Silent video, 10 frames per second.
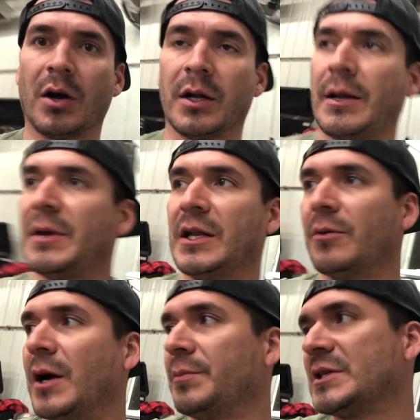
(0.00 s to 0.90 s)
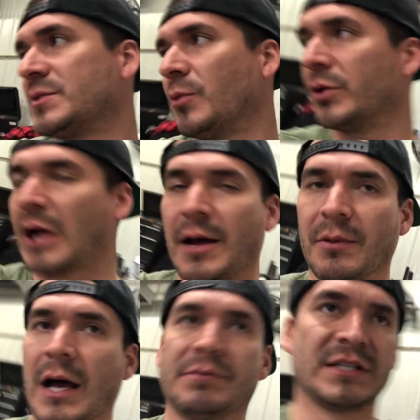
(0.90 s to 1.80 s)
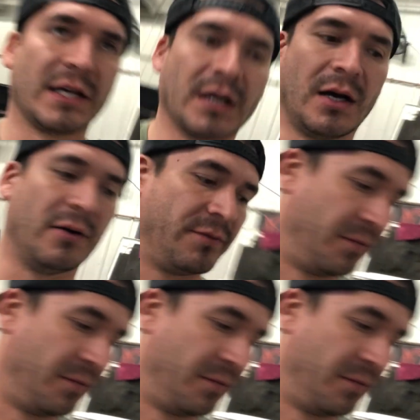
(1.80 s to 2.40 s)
I mean, there might be some more time lapsing of